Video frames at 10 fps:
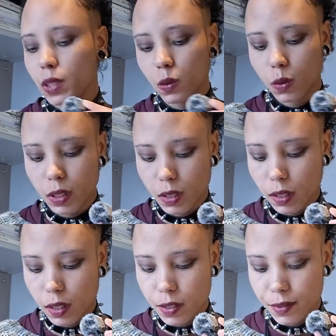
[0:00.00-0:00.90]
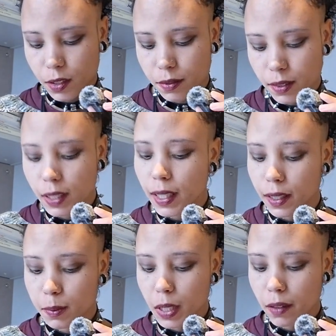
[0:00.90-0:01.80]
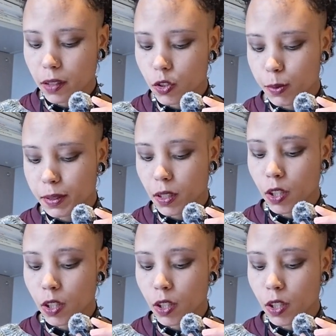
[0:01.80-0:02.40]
Oh, what is that? There's fluff. Yeah, it's made out of 100%